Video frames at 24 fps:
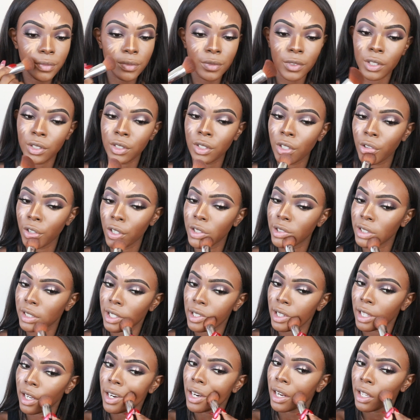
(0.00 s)
Those are girls
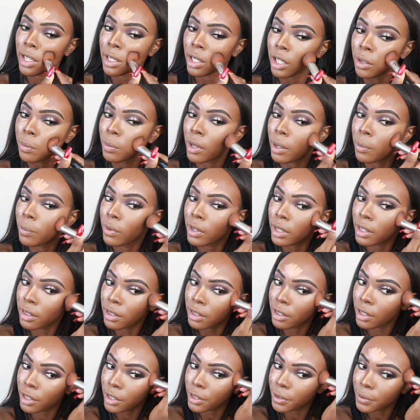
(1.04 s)
that I keep up with,
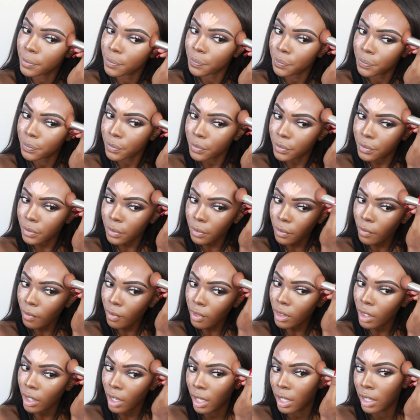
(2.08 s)
you know.
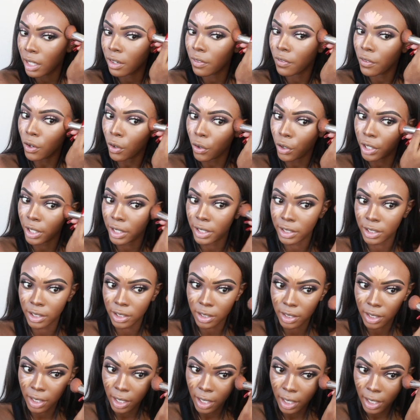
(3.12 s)
And then of
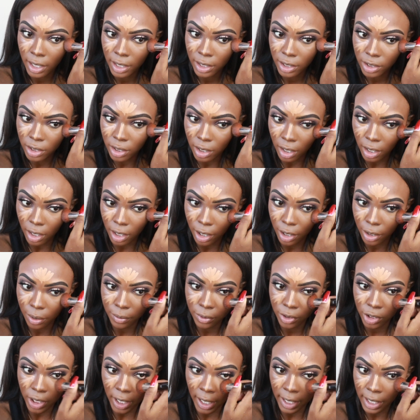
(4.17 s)
course
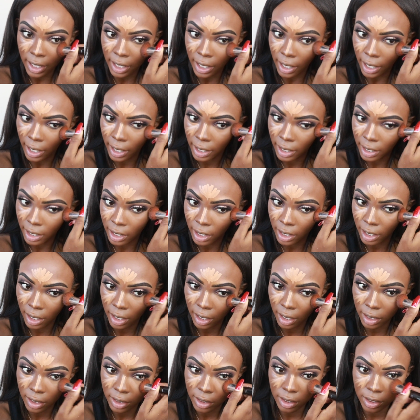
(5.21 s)
Jackie
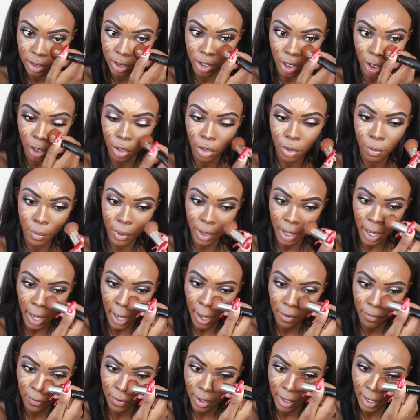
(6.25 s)
Aina. So, but
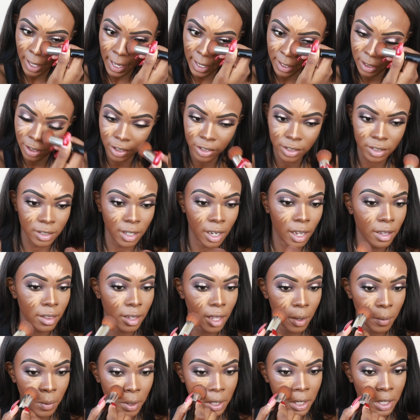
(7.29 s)
I feel like there's not
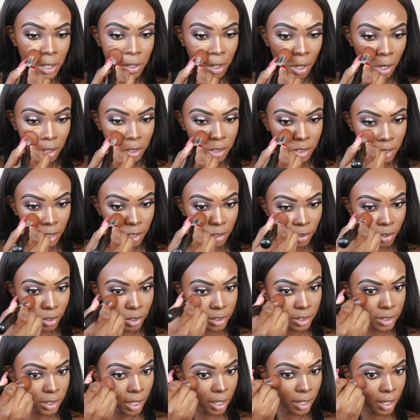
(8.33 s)
that many dark-skinned
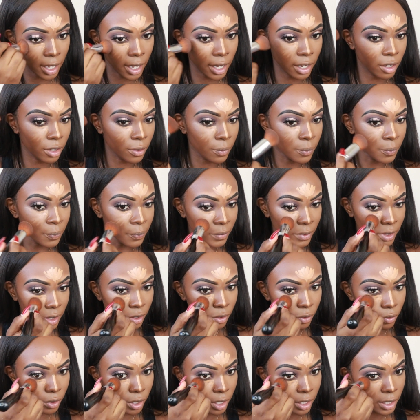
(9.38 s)
girls that like
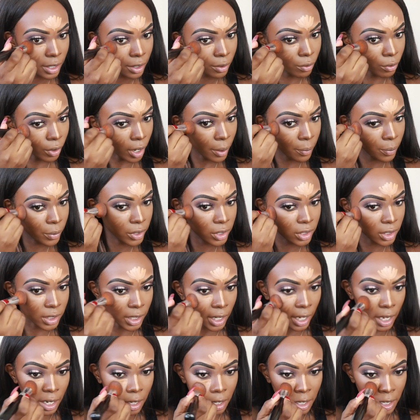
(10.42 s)
really
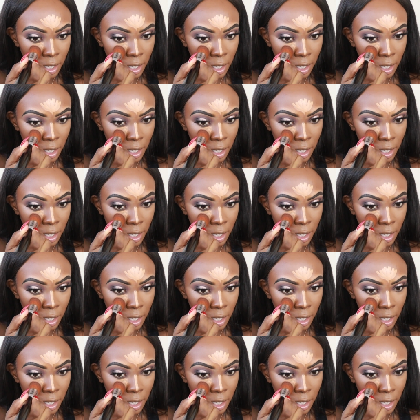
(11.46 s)
represent